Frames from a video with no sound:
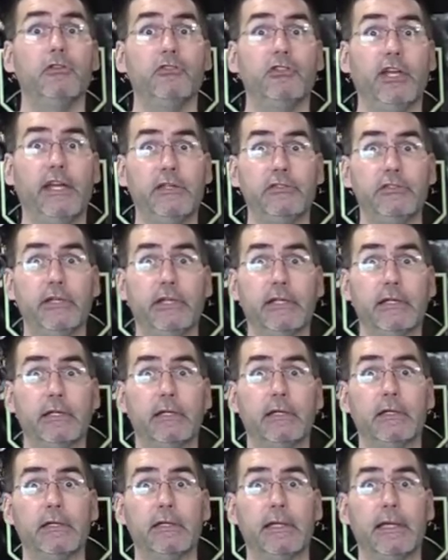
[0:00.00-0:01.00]
changing,
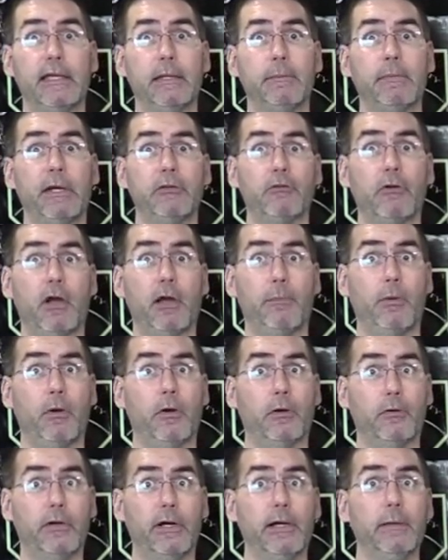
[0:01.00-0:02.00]
getting my drop
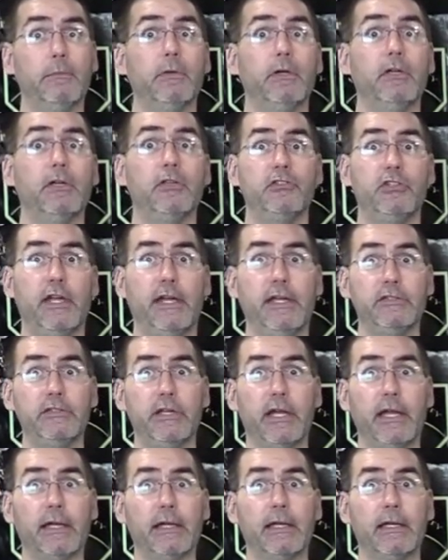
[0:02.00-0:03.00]
ball grip,
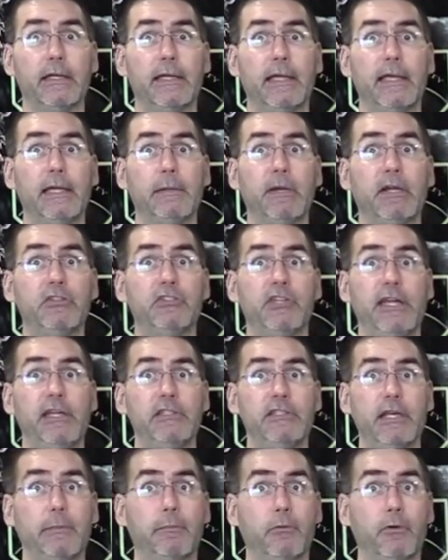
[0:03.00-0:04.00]
changing, getting my
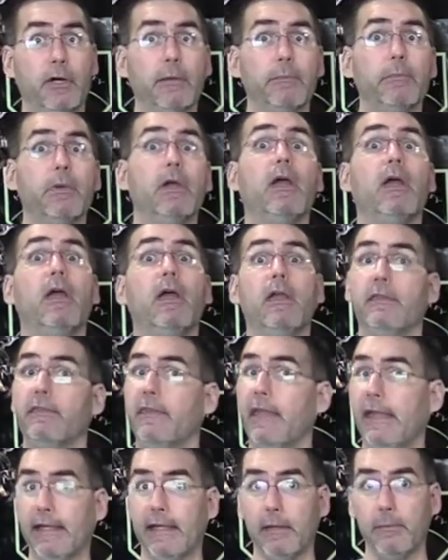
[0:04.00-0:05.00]
change up grip.
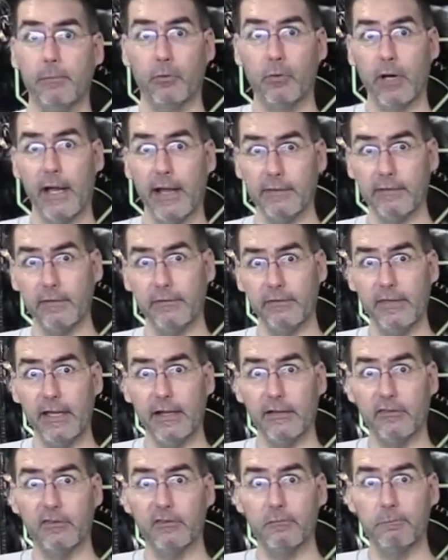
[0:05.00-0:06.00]
They can practice
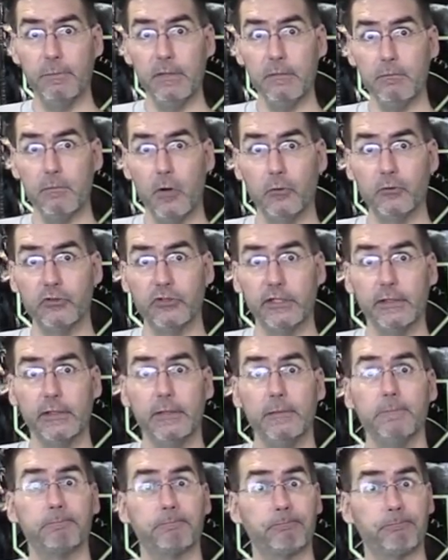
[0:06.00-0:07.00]
that spin
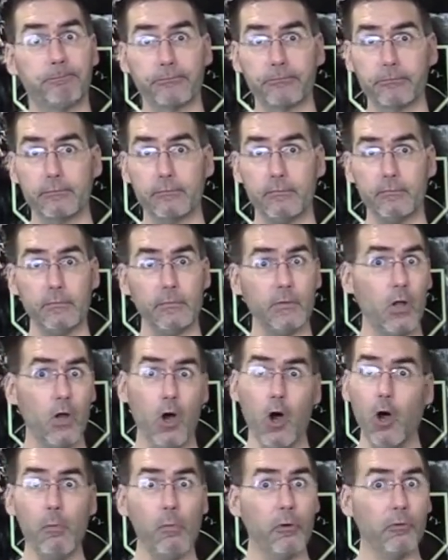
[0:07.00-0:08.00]
motion
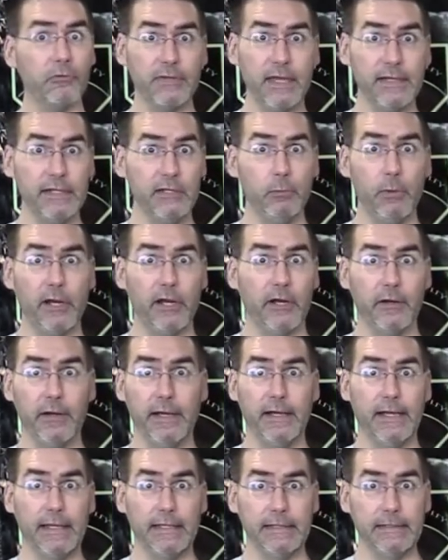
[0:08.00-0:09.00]
almost
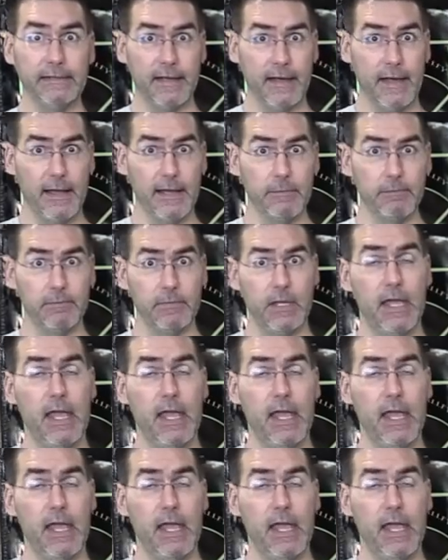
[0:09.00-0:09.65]
anywhere at any time.